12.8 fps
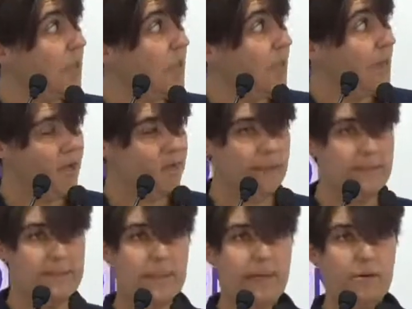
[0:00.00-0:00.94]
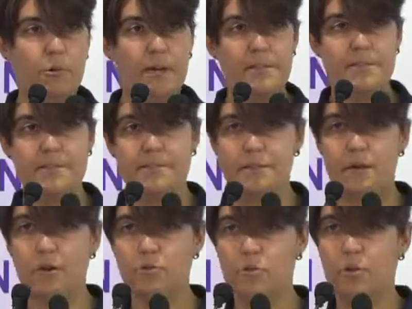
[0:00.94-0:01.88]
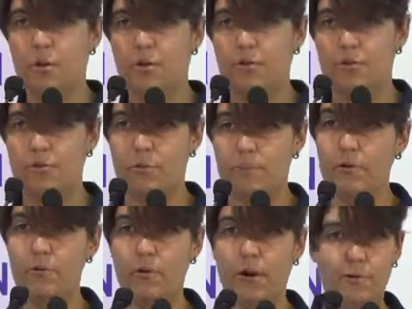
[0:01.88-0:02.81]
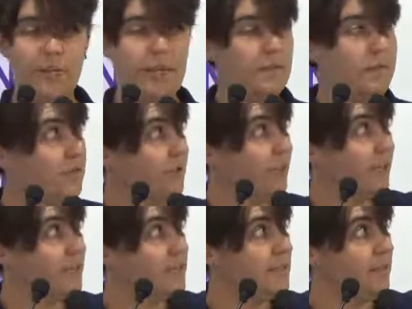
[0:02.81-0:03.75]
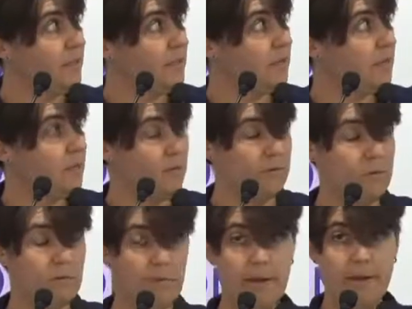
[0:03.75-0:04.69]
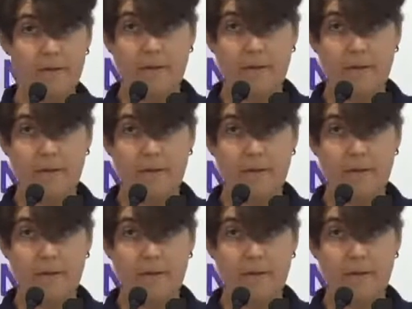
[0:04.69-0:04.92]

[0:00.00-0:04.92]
Antarctica rests on a topography that you can see on the right.